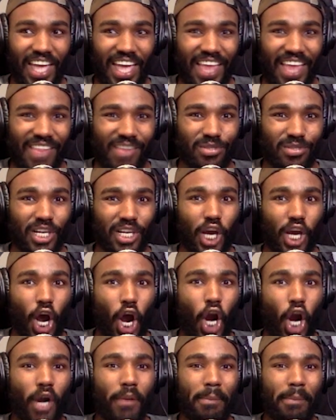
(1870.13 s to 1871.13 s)
and there was a
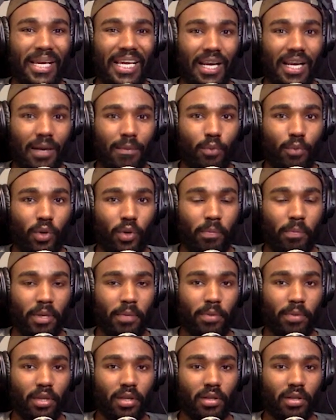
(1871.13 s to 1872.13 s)
car meetup where
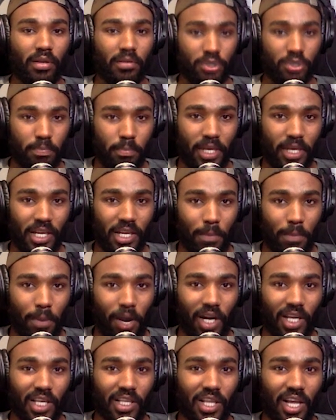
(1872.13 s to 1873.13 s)
people meet in a
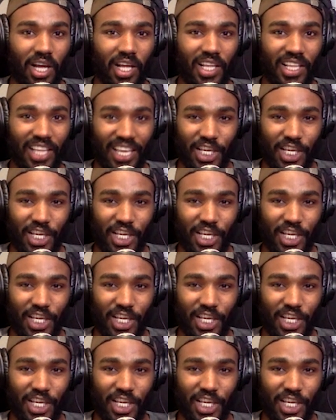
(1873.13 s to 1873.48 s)
parking lot,